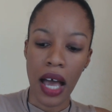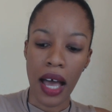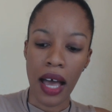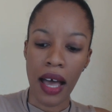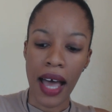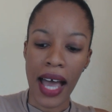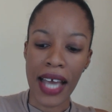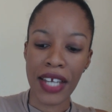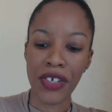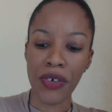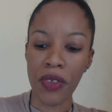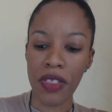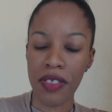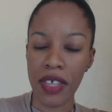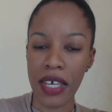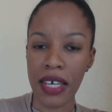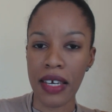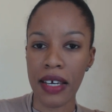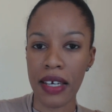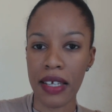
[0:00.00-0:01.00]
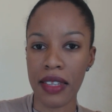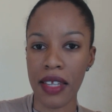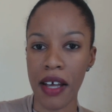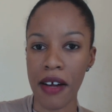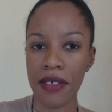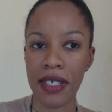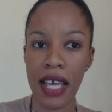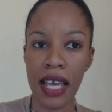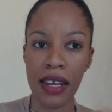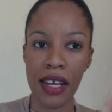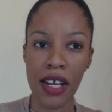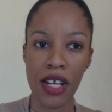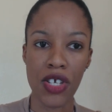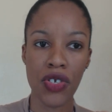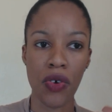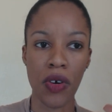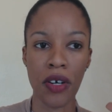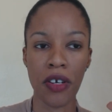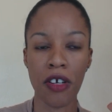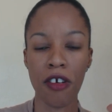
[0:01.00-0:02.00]
I don't think there's any
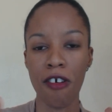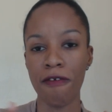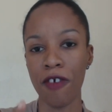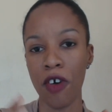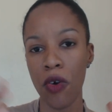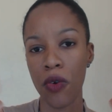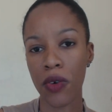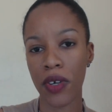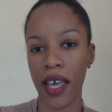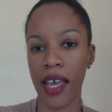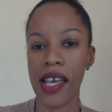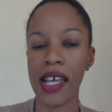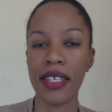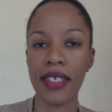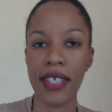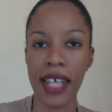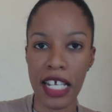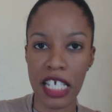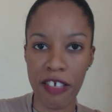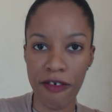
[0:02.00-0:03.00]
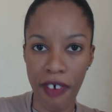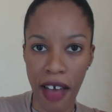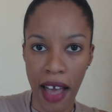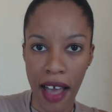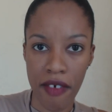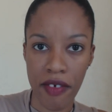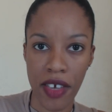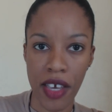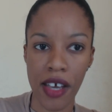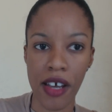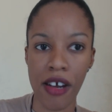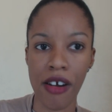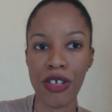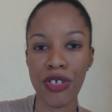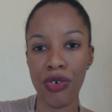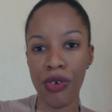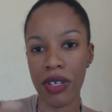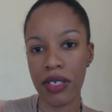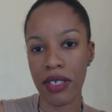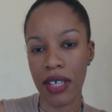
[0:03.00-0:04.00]
sort of, okay, it takes 5
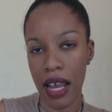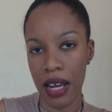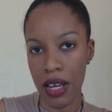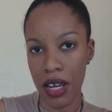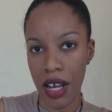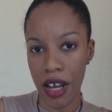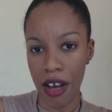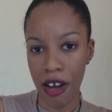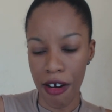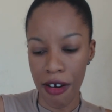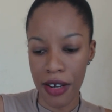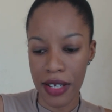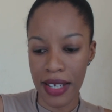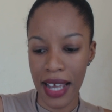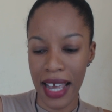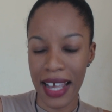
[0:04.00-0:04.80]
years or 10 years.